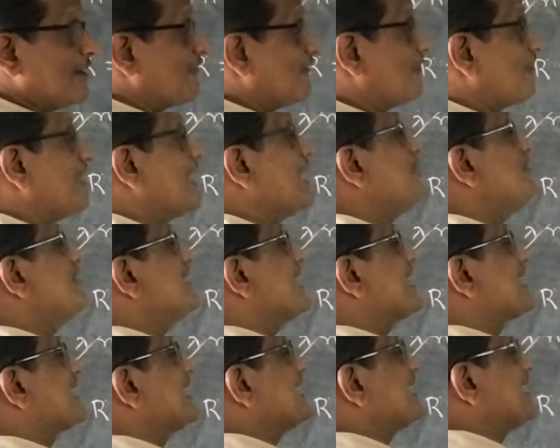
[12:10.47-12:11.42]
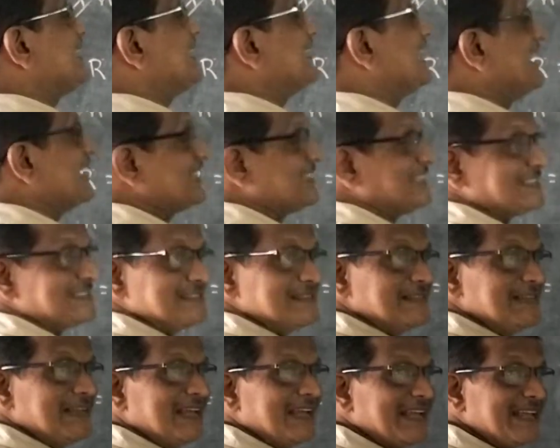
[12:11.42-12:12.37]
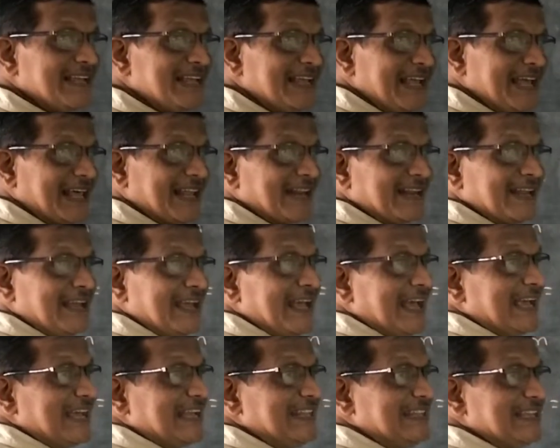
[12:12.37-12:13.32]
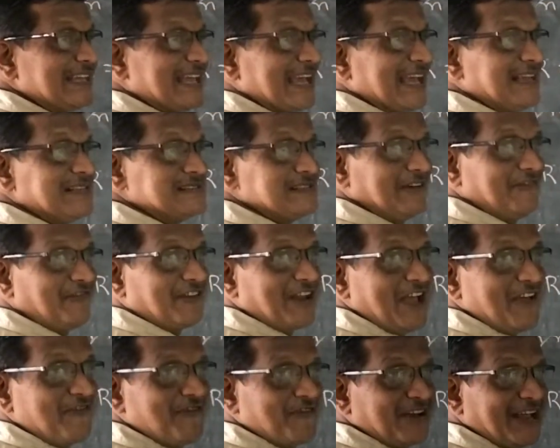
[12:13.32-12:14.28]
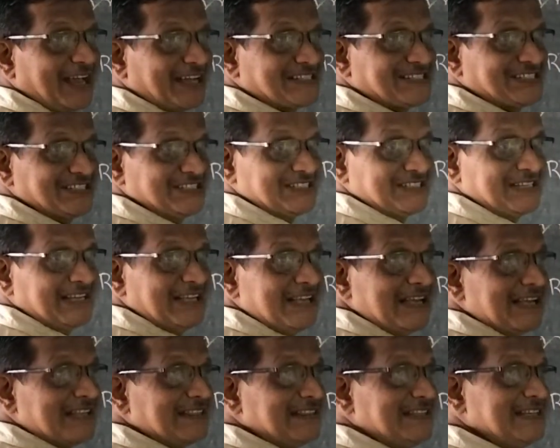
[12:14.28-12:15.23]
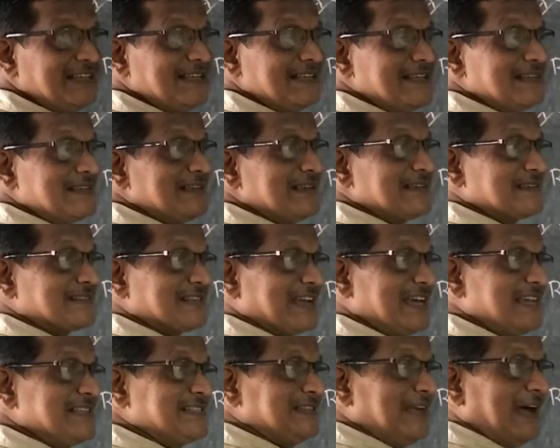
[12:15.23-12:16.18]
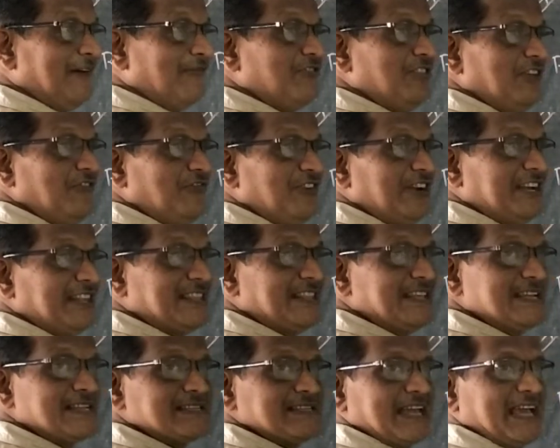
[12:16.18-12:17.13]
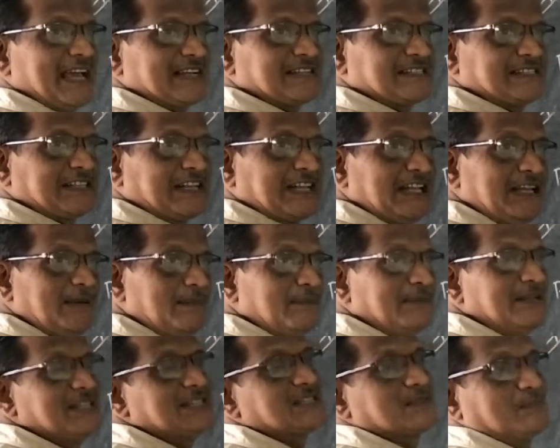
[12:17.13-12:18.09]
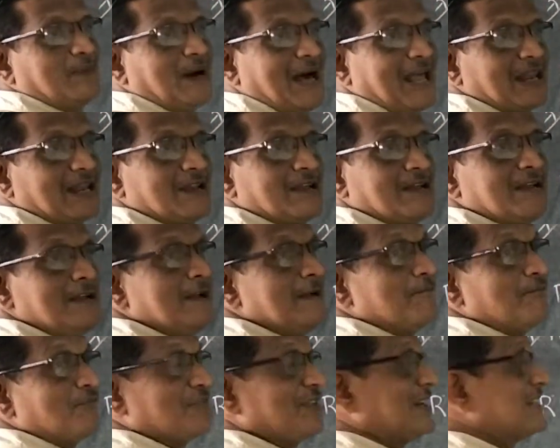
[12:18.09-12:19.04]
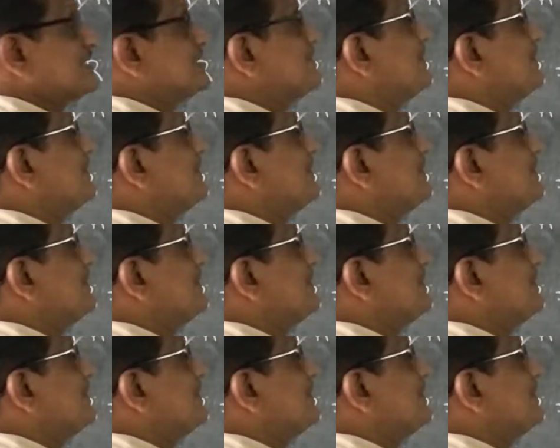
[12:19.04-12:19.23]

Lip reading: Why we are taking like this? Here in the case of diffraction, the size of the width is extremely small. That's